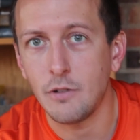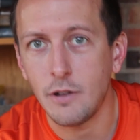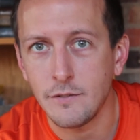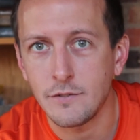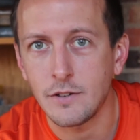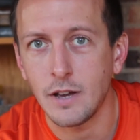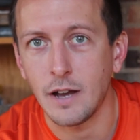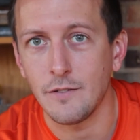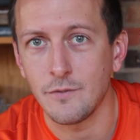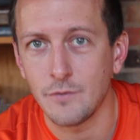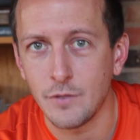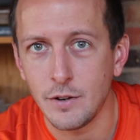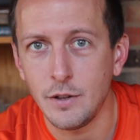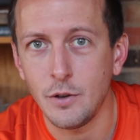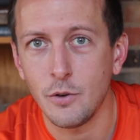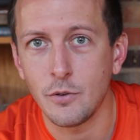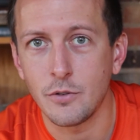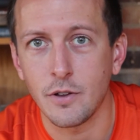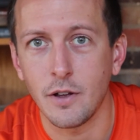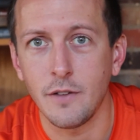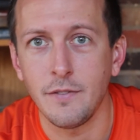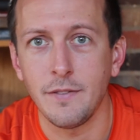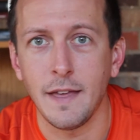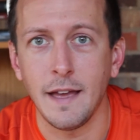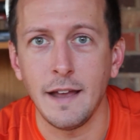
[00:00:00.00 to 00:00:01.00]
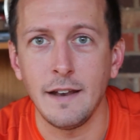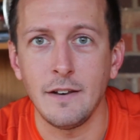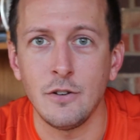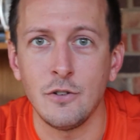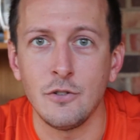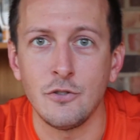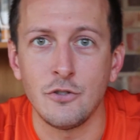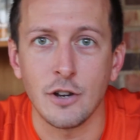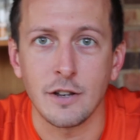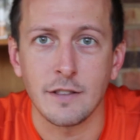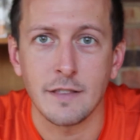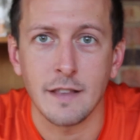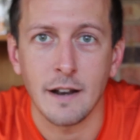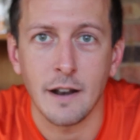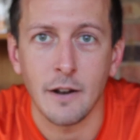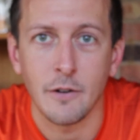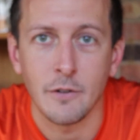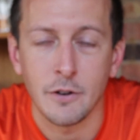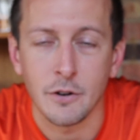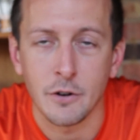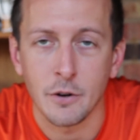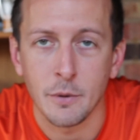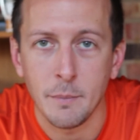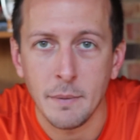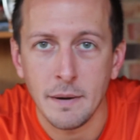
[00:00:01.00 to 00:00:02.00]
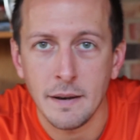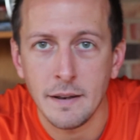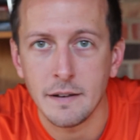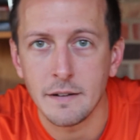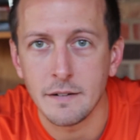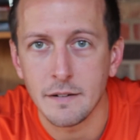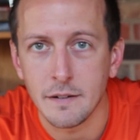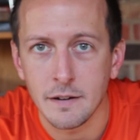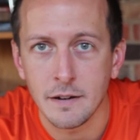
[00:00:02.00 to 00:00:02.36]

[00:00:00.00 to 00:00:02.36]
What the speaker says: I've got videos on that. You can check that out here in a minute.